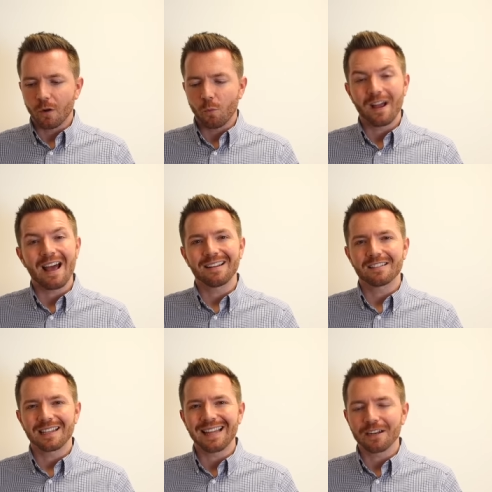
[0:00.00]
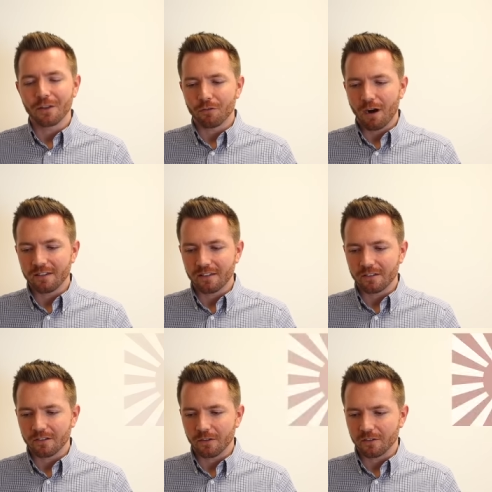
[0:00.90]
up, we're heading to the land of the rising
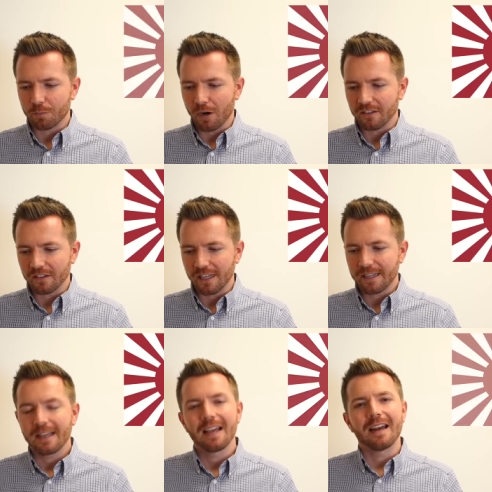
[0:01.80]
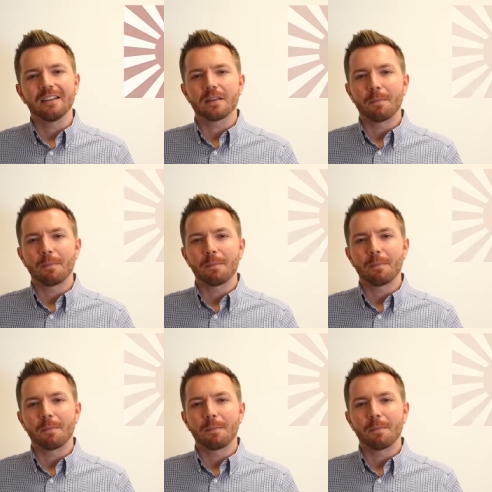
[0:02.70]
sun, surprisingly, and it's the